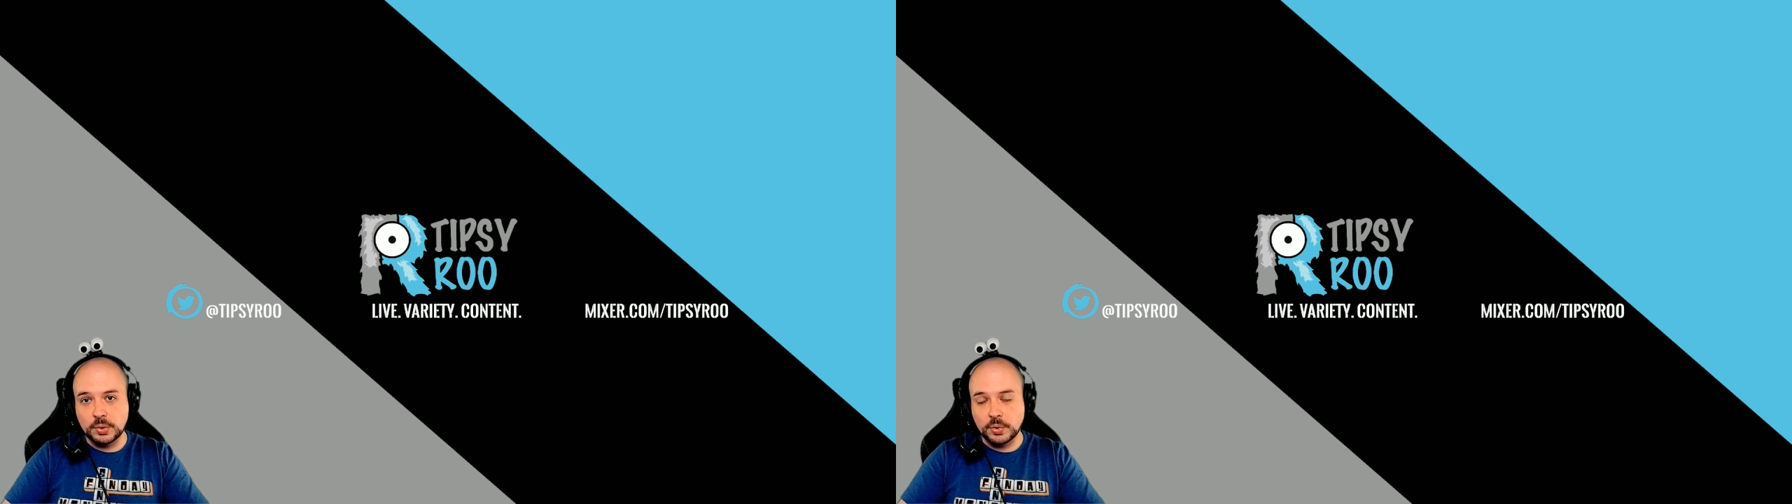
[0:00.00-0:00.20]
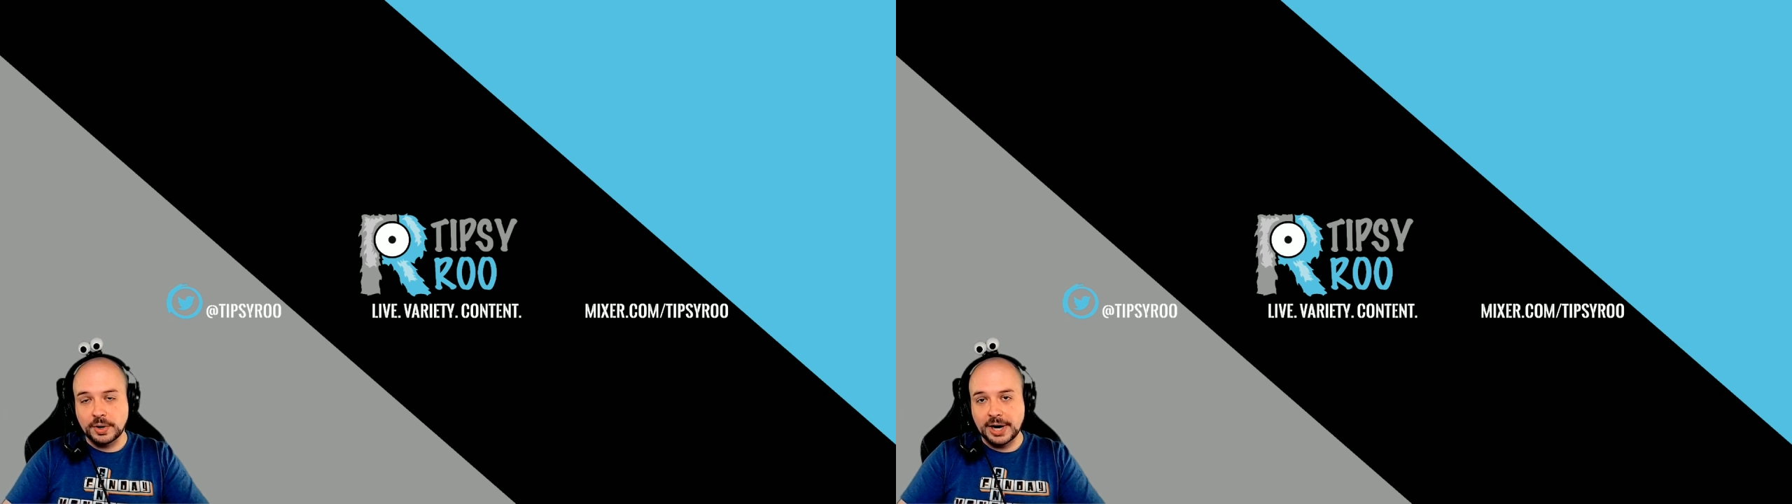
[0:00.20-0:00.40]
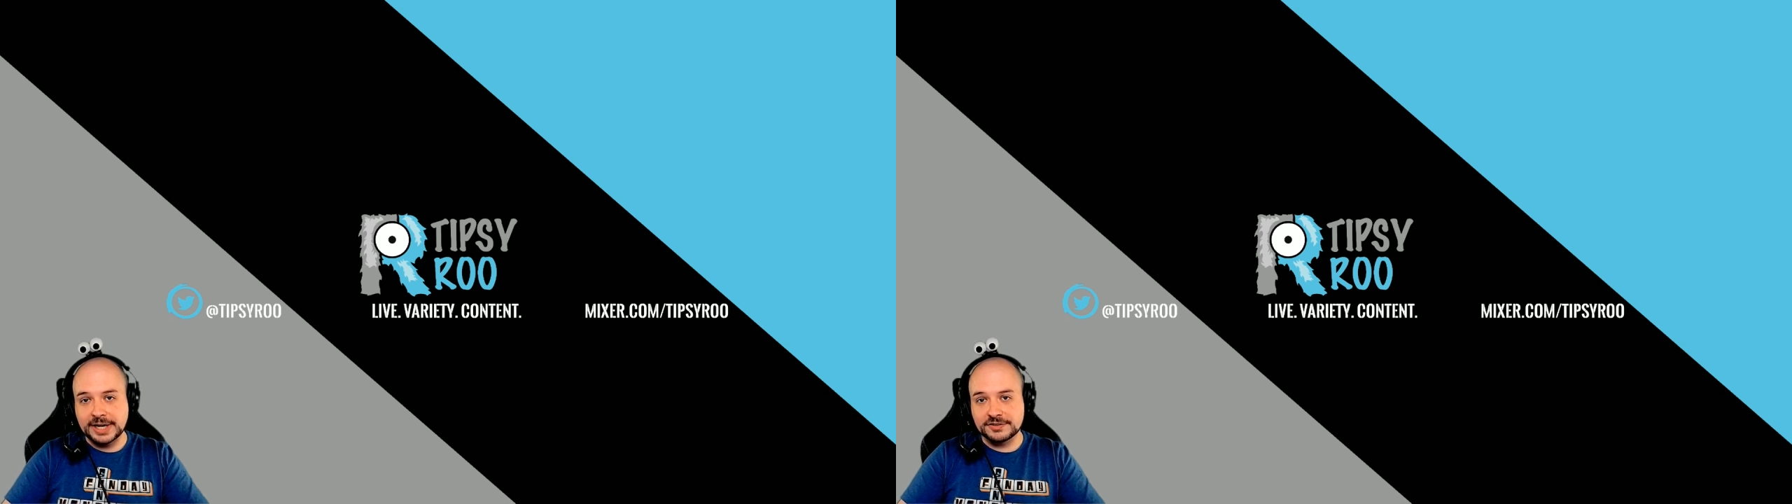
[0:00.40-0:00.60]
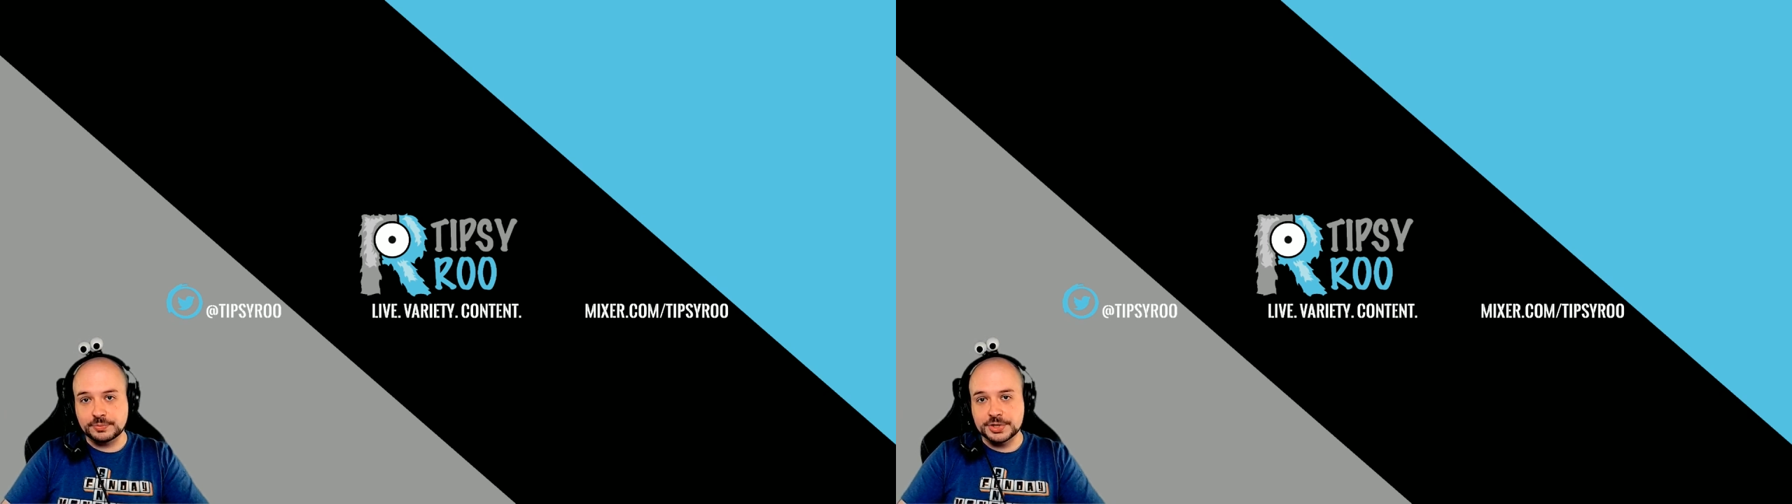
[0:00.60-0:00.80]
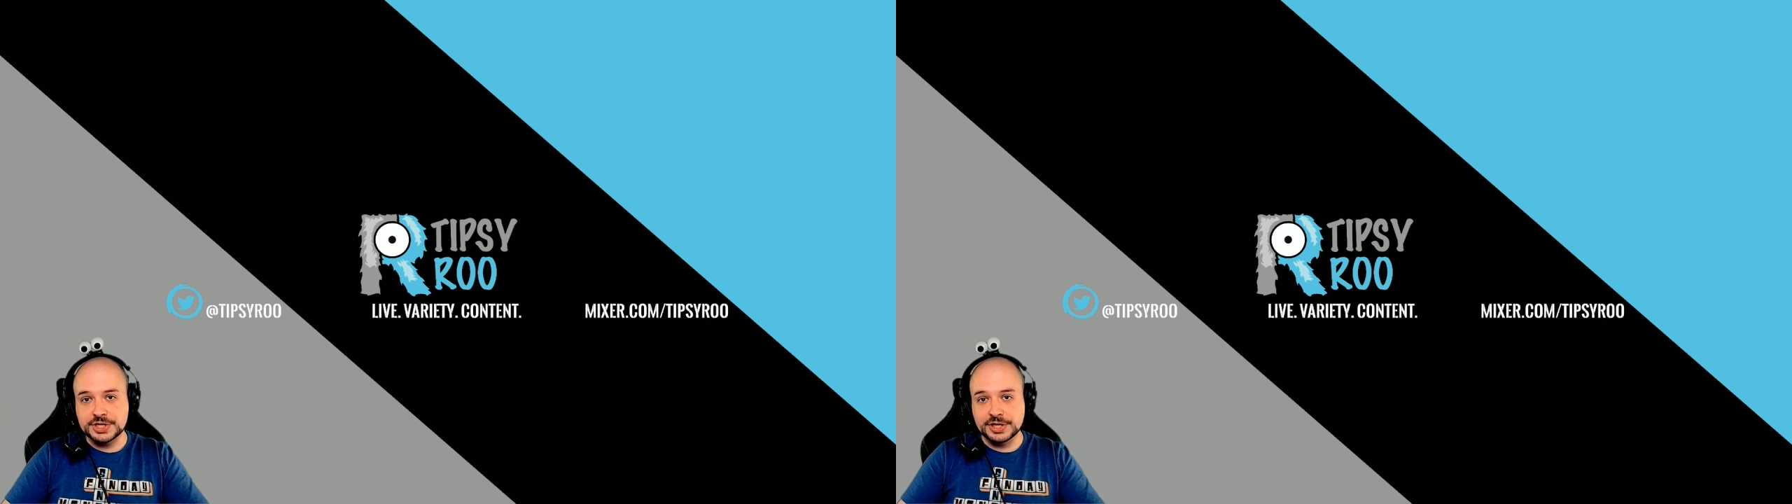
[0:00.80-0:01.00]
or I can
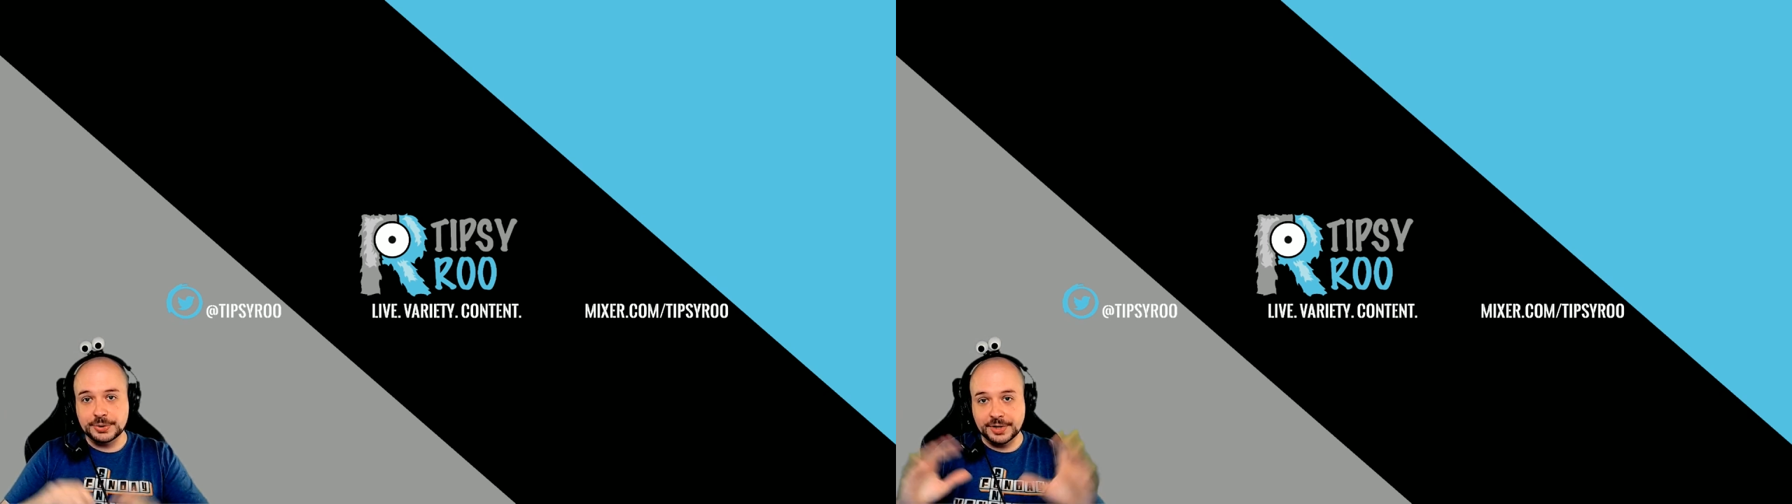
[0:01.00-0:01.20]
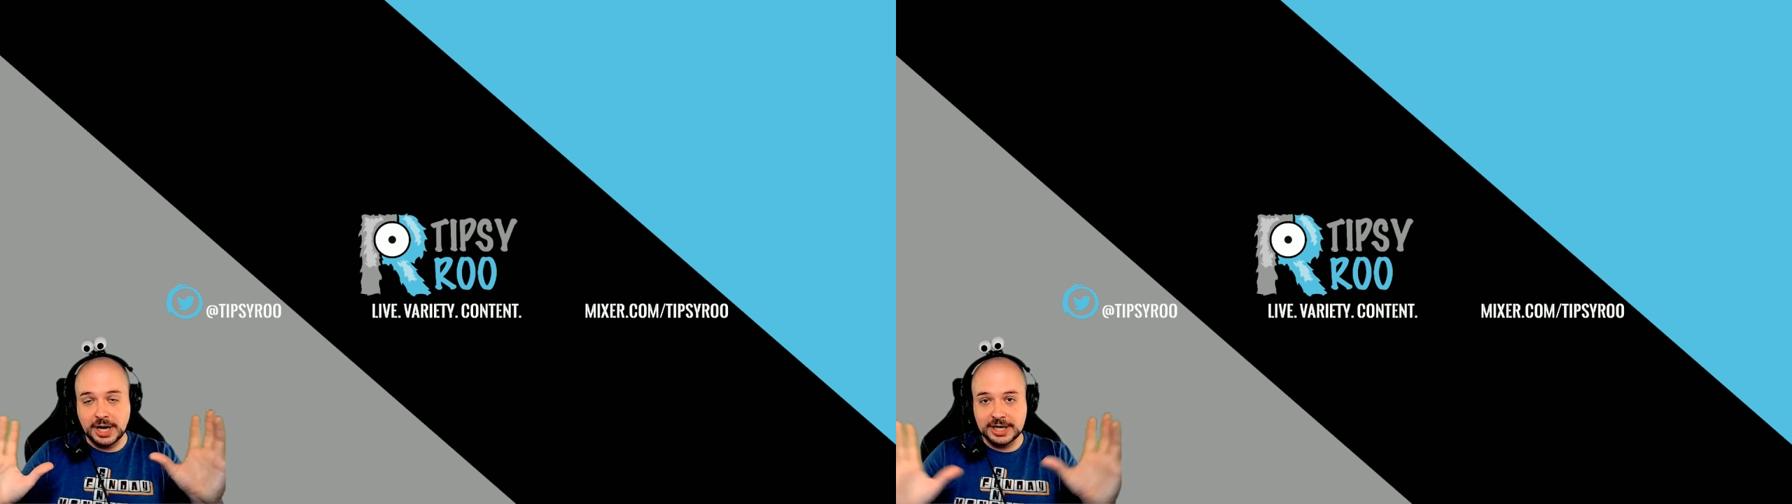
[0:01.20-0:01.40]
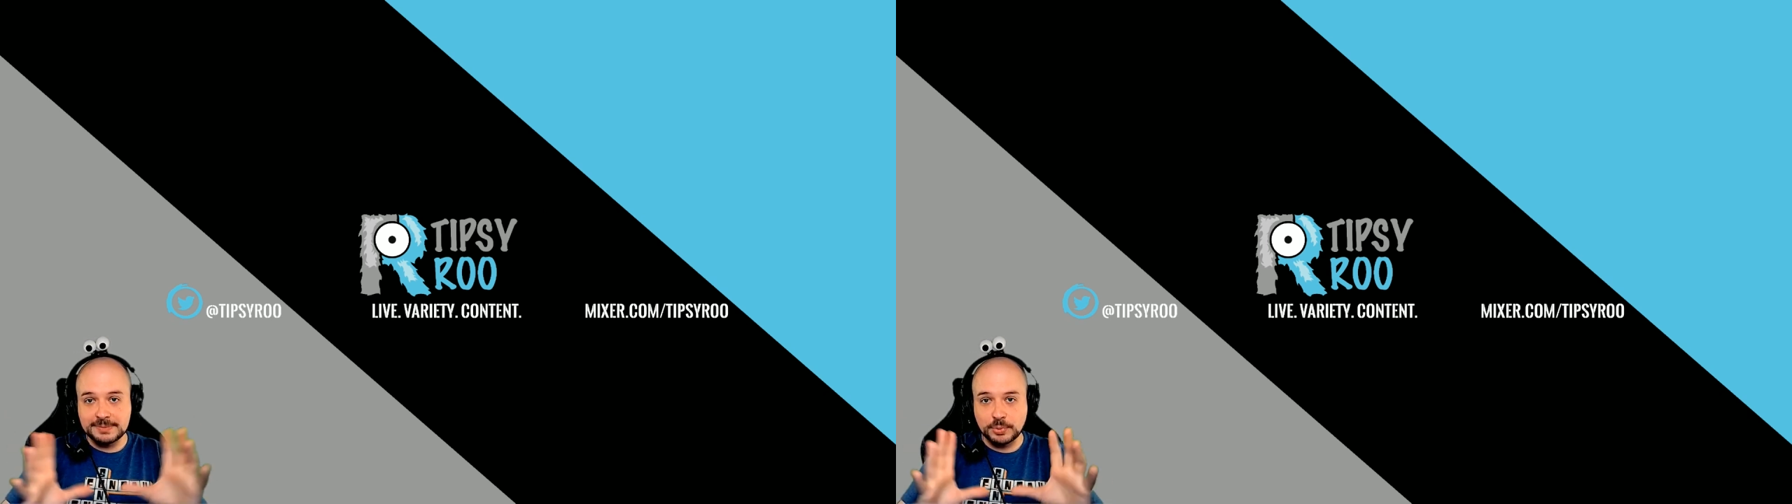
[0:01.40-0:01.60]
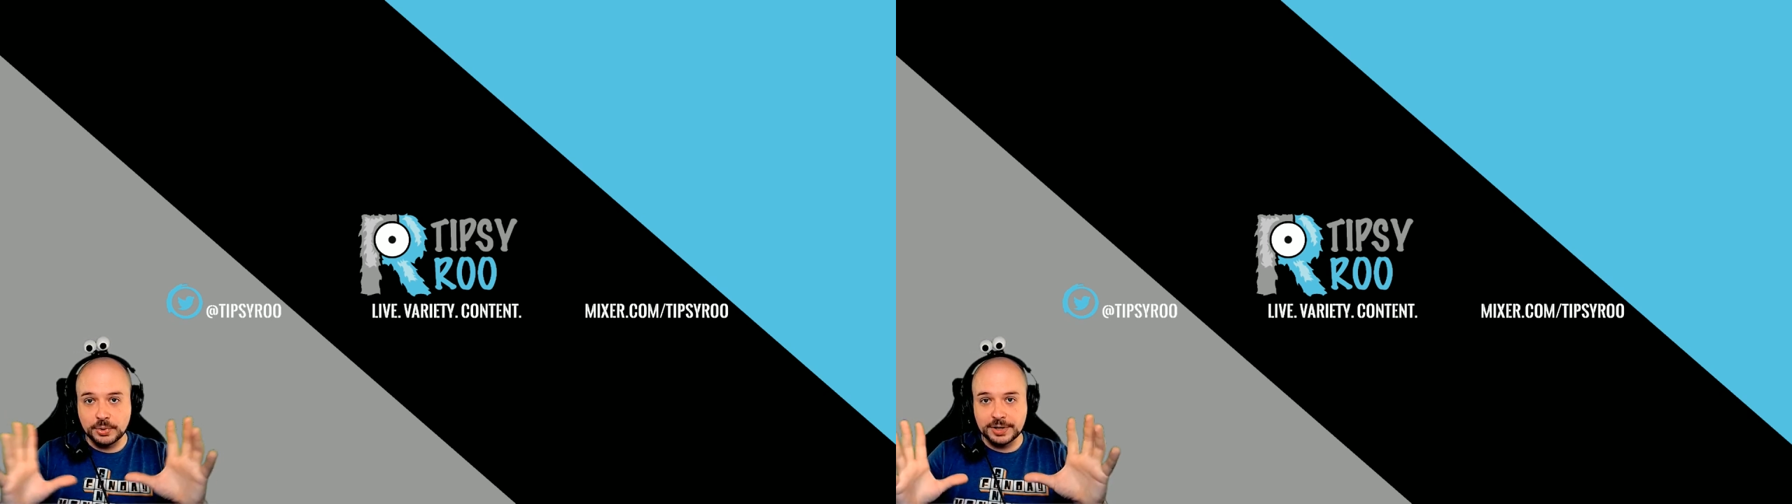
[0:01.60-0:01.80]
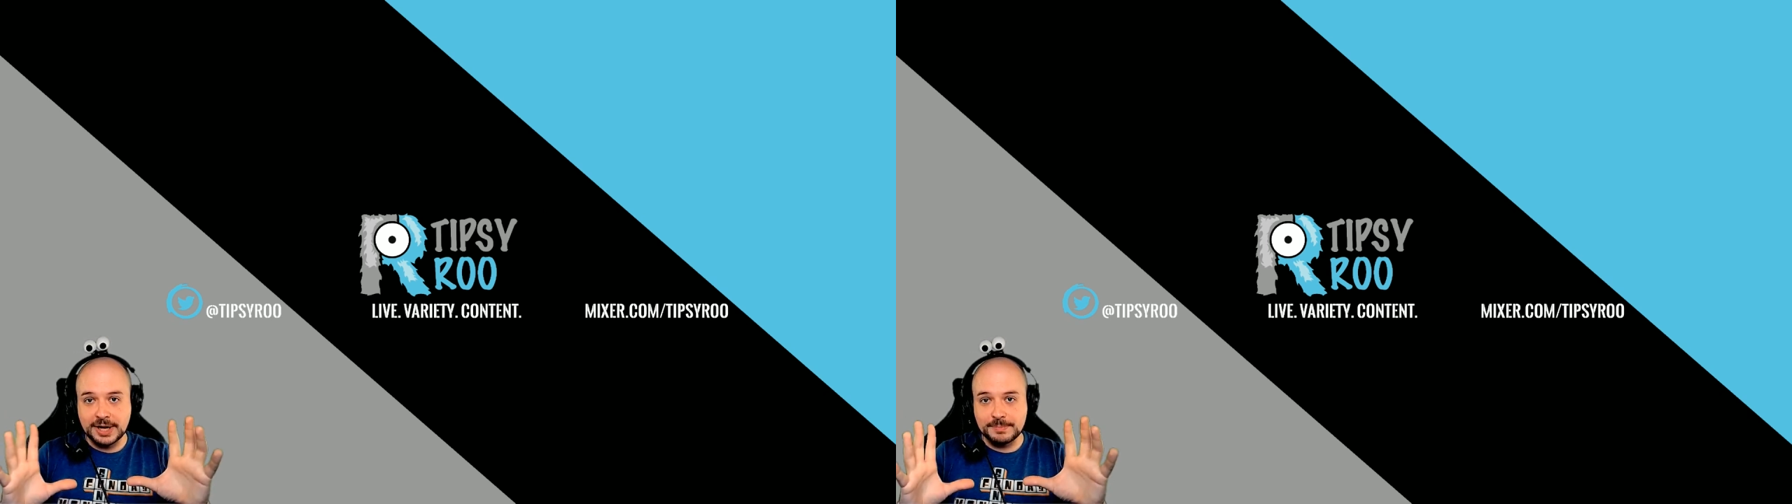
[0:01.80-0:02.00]
switch it and do the cutting
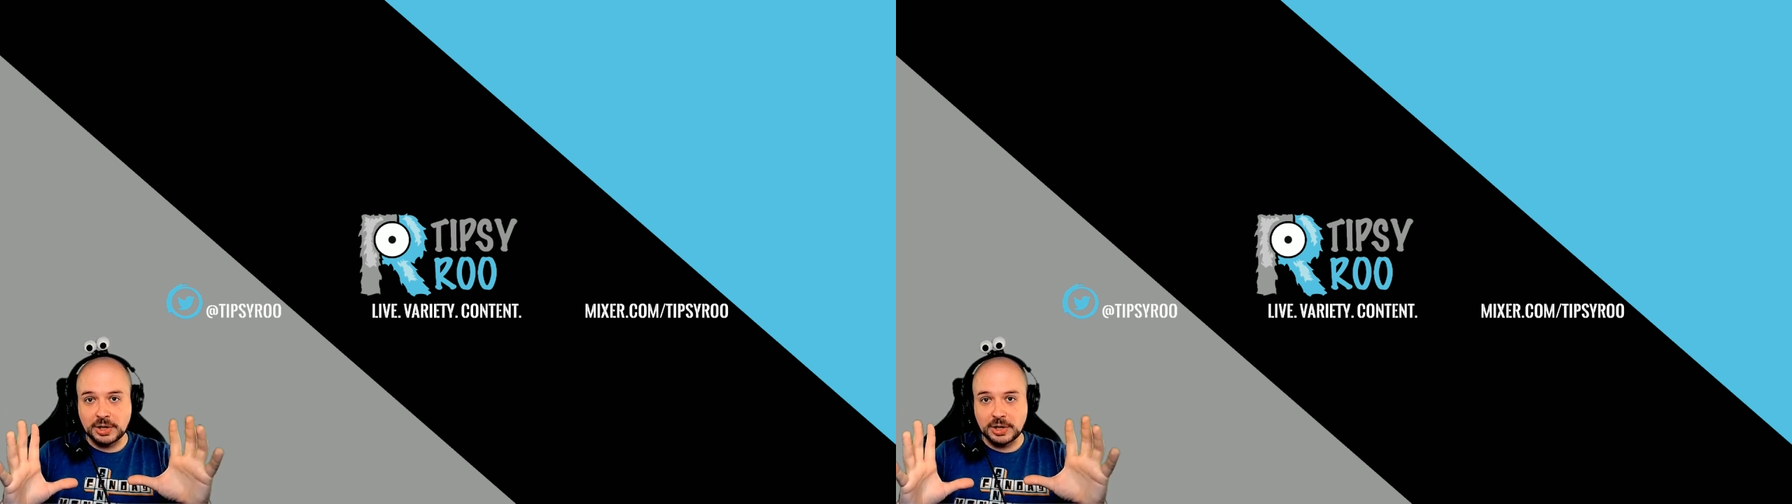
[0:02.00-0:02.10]
board up